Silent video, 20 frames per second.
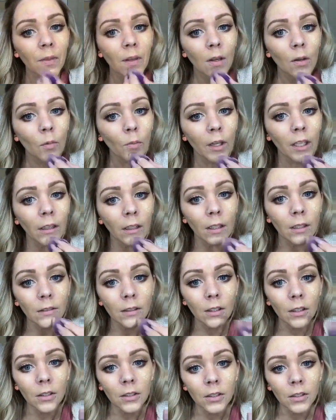Way
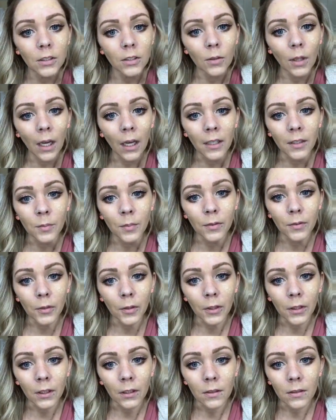easier to do eyes
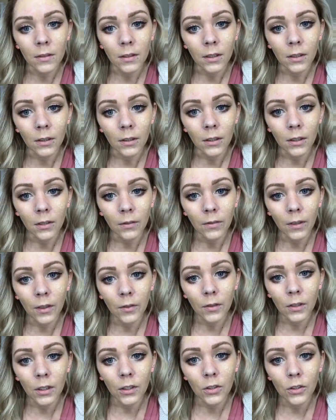before concealer and
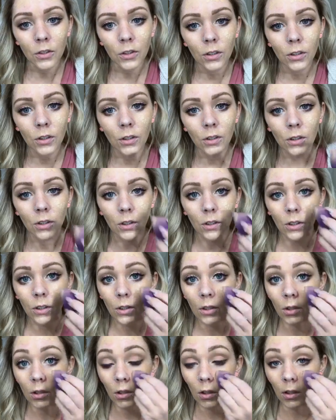foundation.
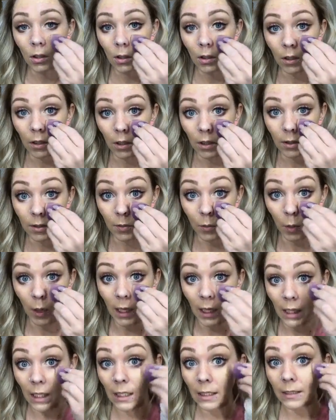It's way
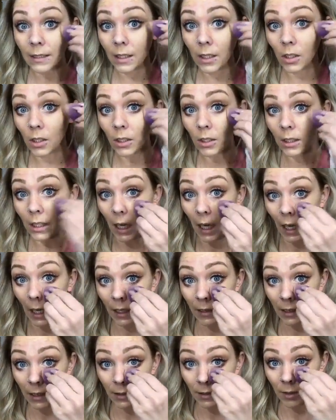easier? Yeah, I
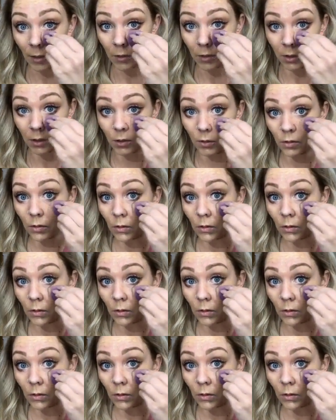think so too.